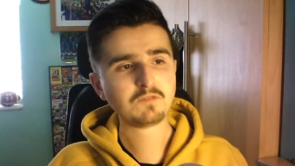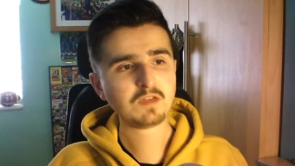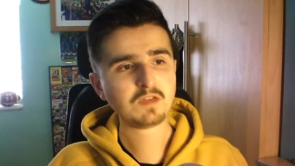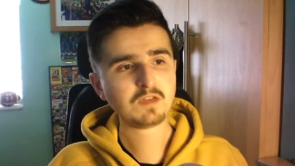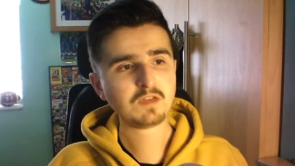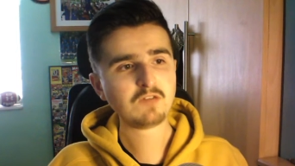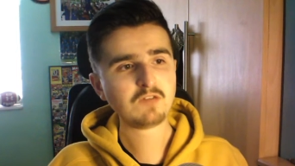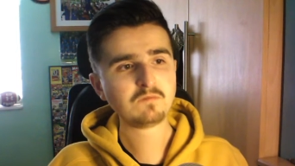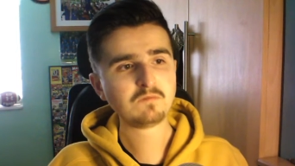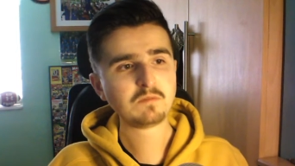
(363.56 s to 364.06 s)

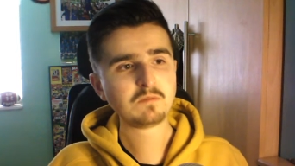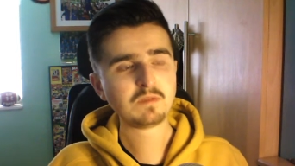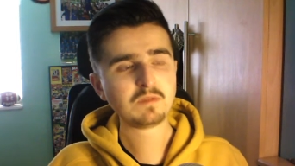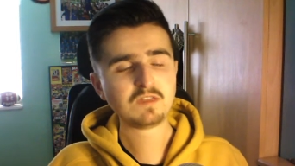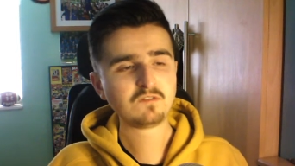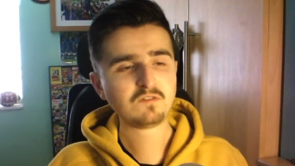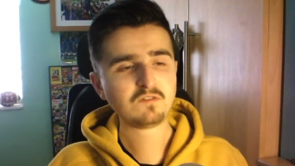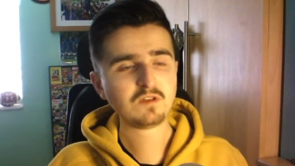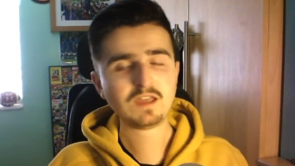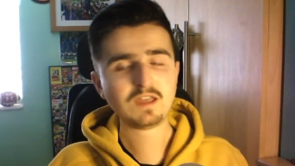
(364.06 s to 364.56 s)
government, but
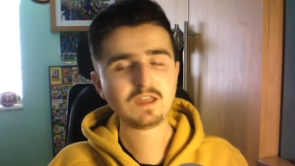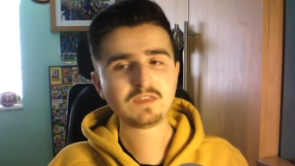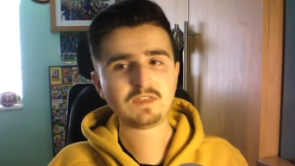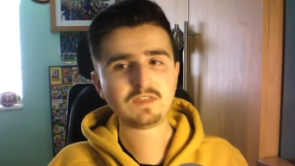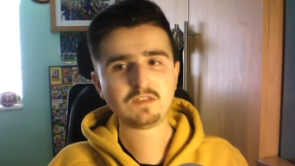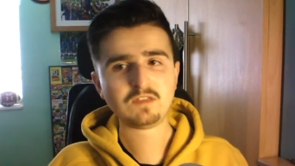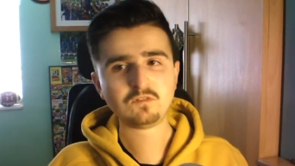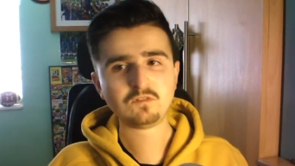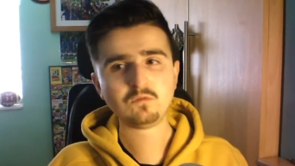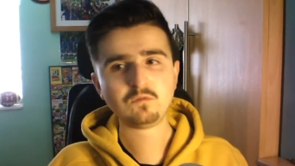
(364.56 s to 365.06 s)
it's not like
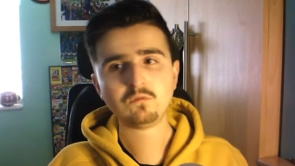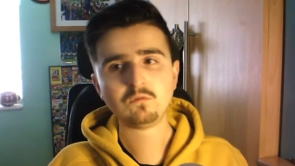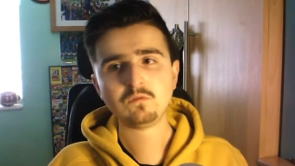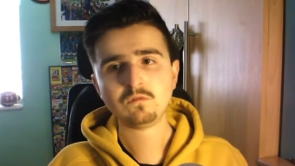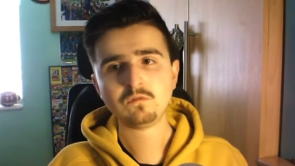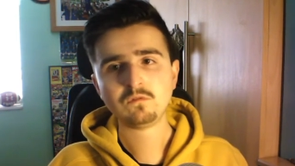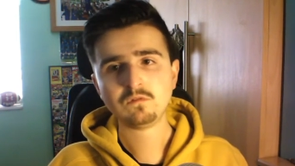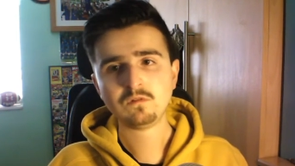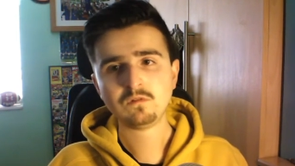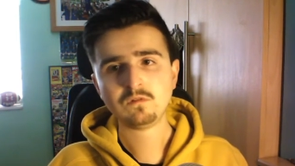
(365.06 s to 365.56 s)
that at all.
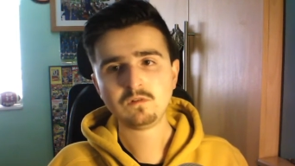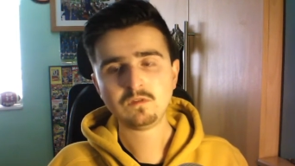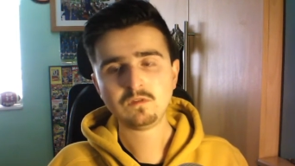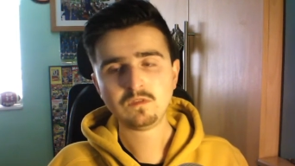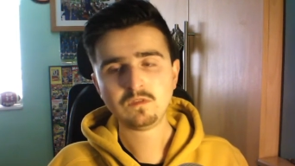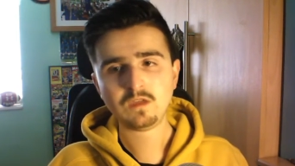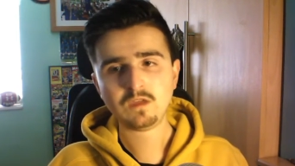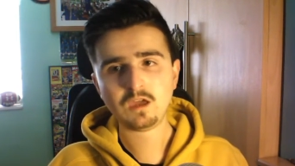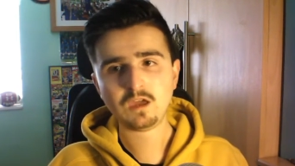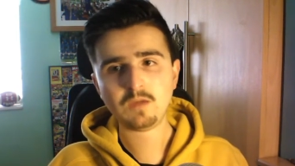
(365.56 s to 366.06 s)

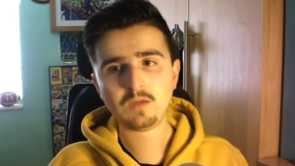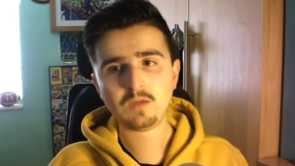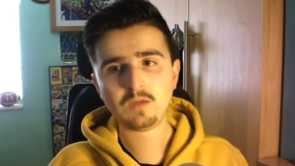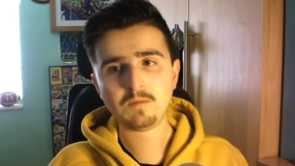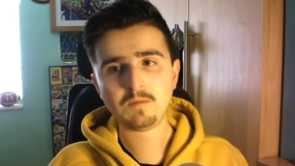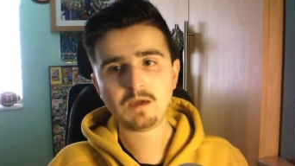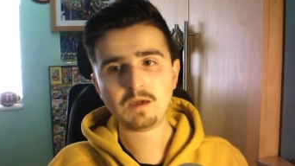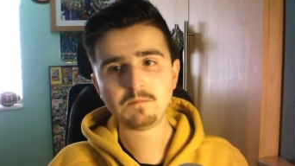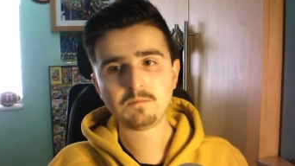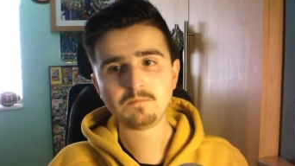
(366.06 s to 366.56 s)

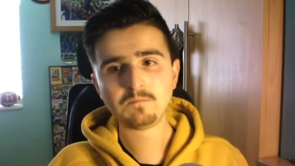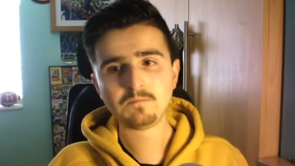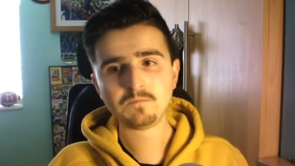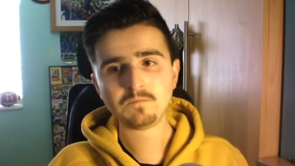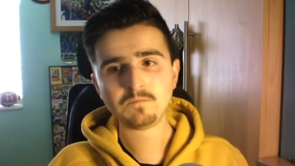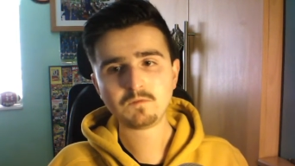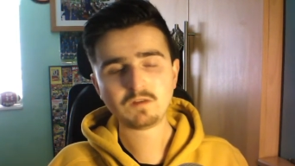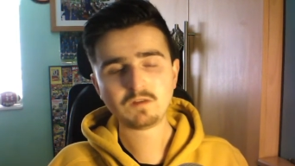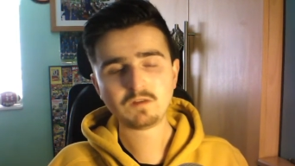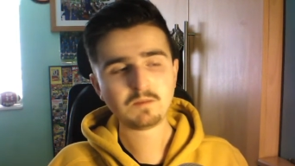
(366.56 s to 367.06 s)
I'm
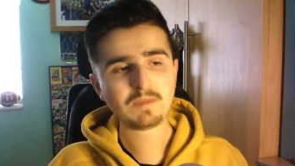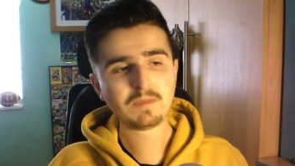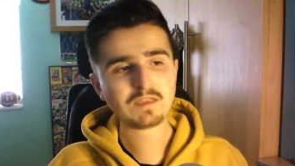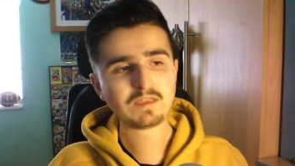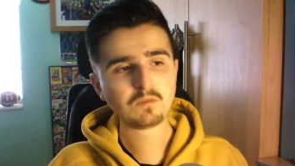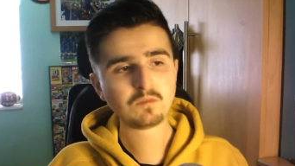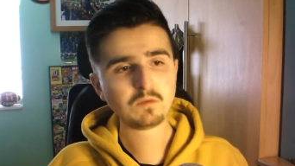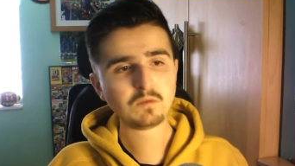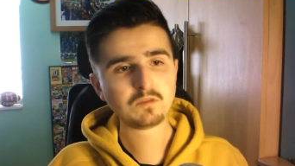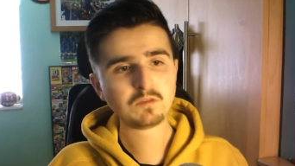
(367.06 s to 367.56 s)
trying to make
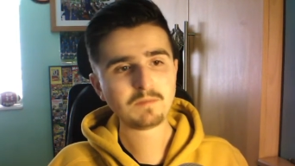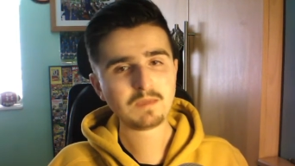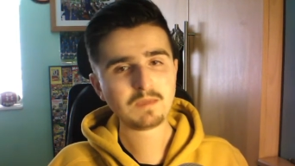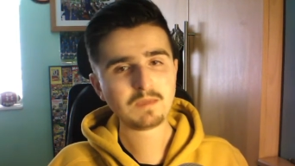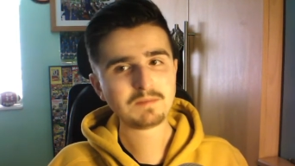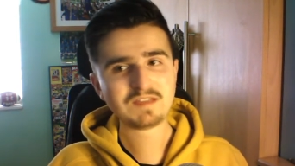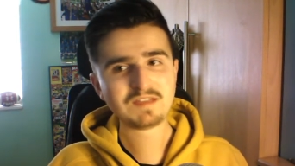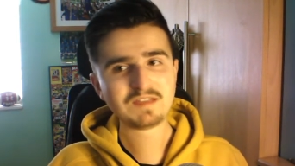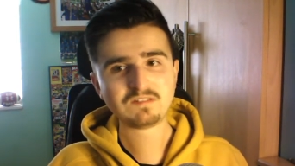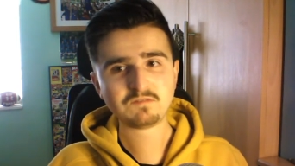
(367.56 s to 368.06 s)
the world a better
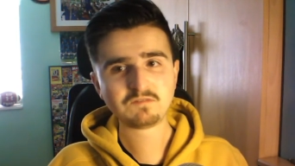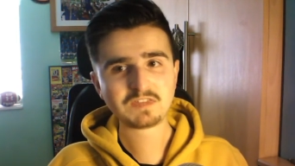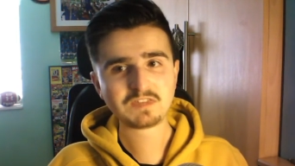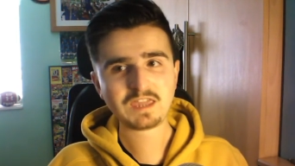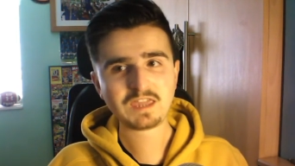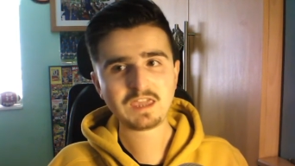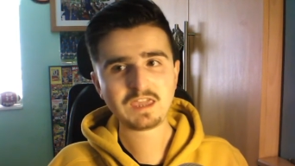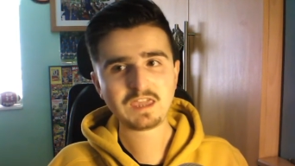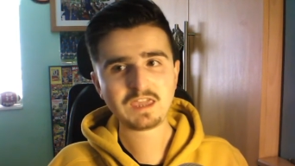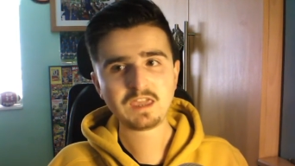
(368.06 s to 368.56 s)
place every
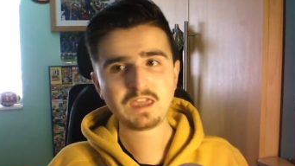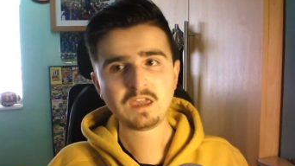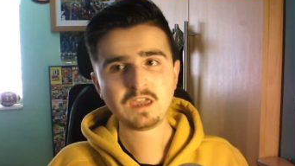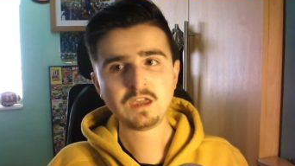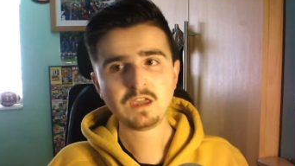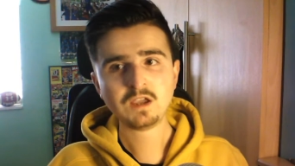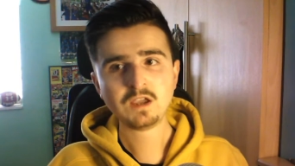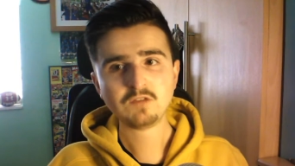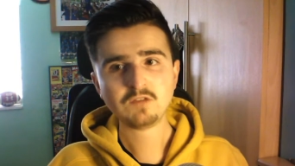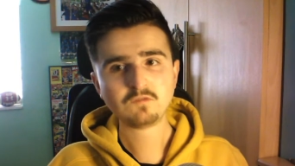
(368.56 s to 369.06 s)
day
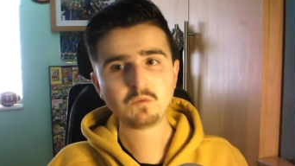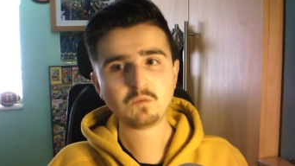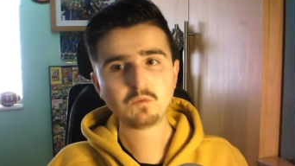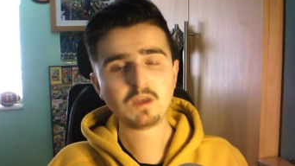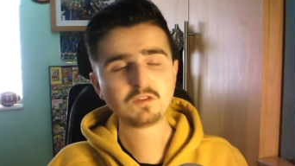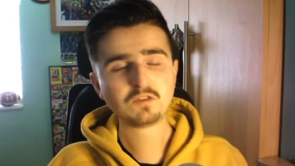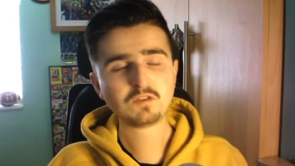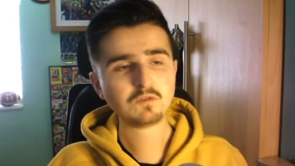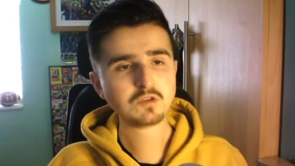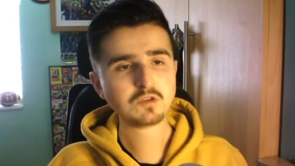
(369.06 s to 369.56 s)
through what
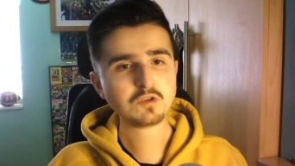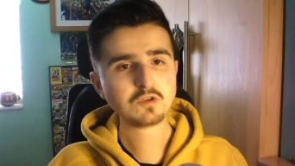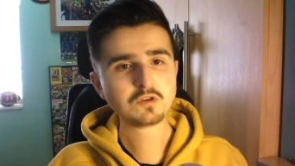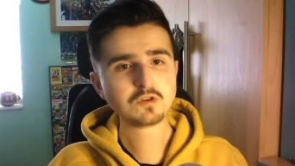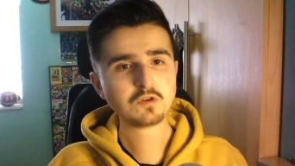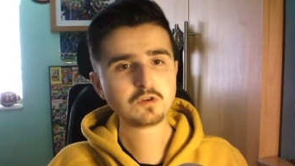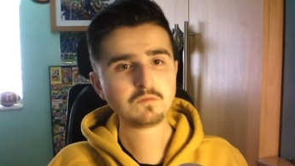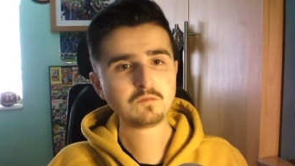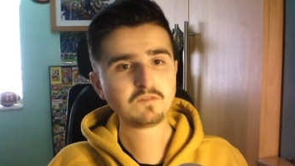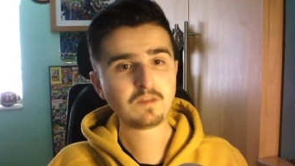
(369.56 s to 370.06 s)
I do on
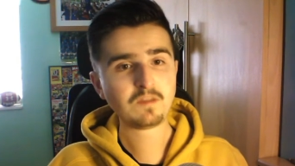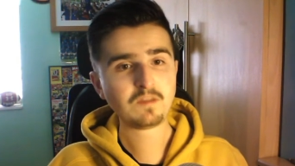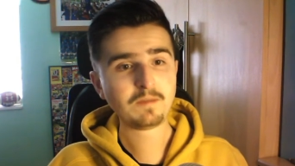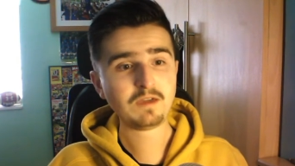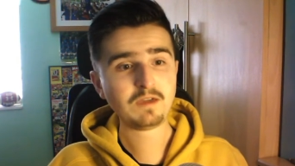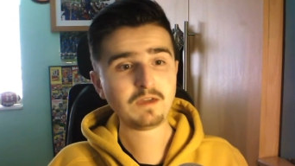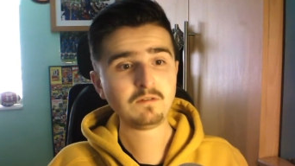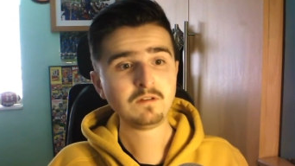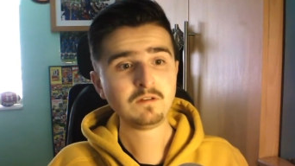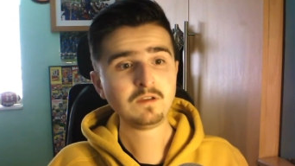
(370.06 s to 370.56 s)
YouTube
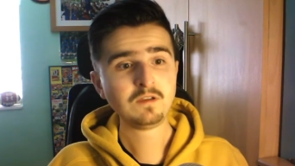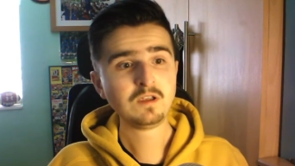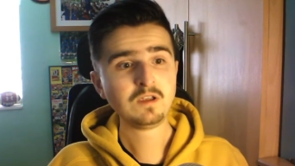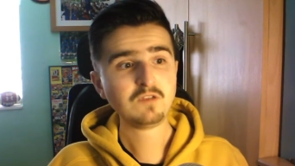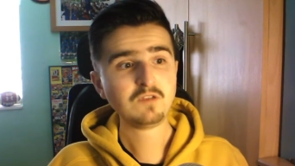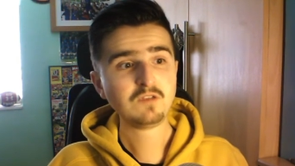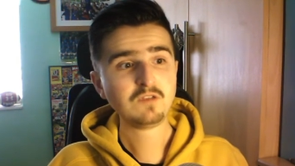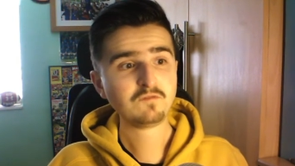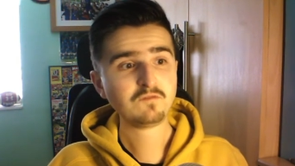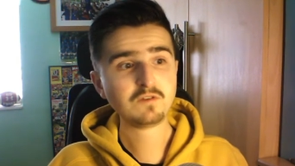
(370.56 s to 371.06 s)
somehow,
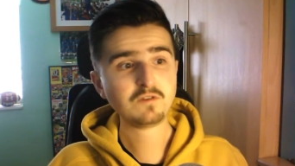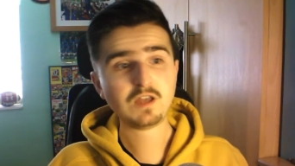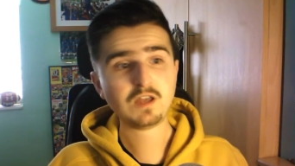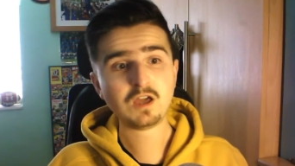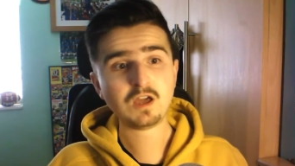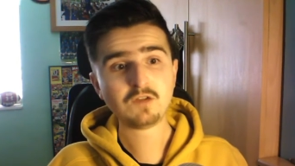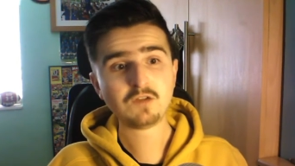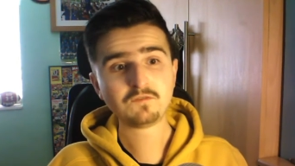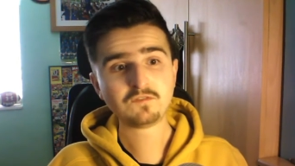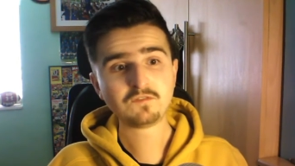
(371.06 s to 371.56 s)
through
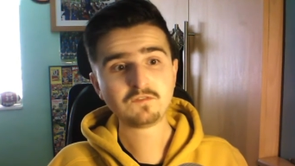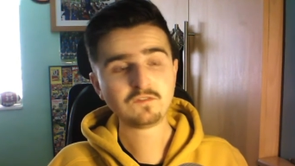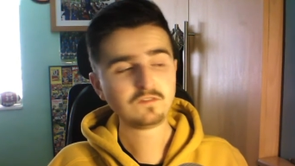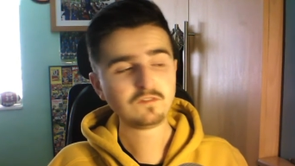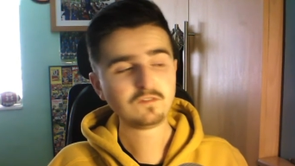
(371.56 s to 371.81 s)
laughs,